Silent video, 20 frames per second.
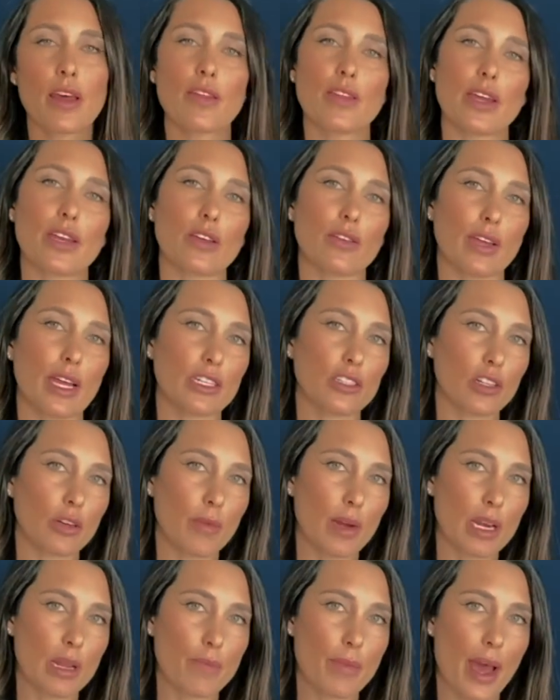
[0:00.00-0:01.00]
then you'll get your
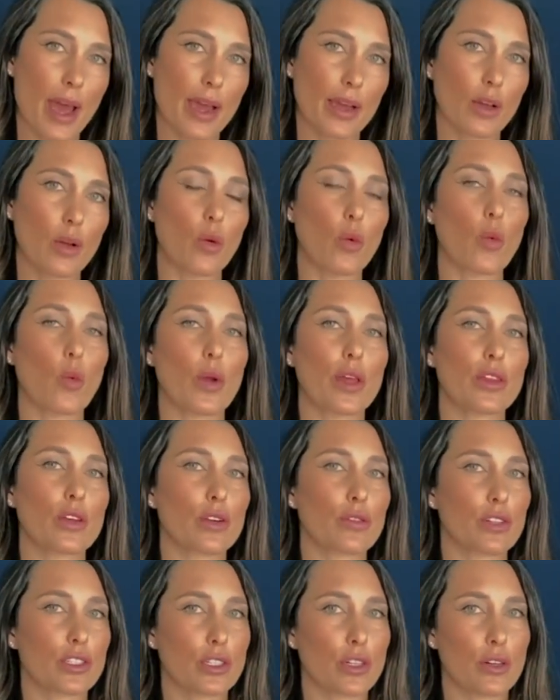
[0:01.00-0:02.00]
money back with your
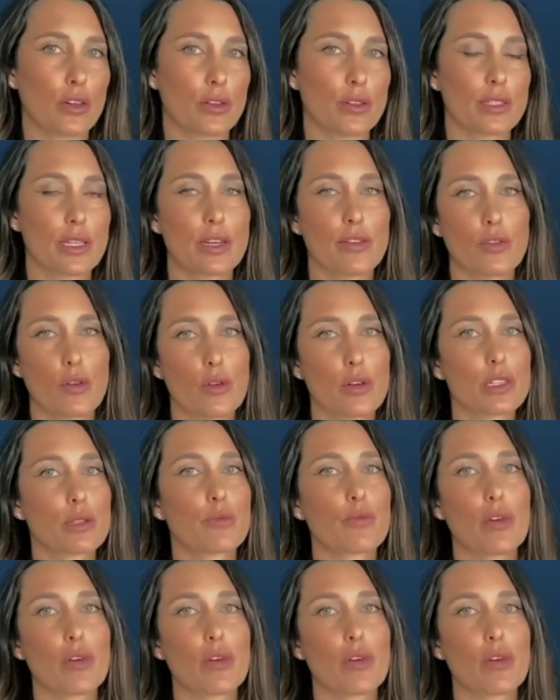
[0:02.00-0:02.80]
returns and of course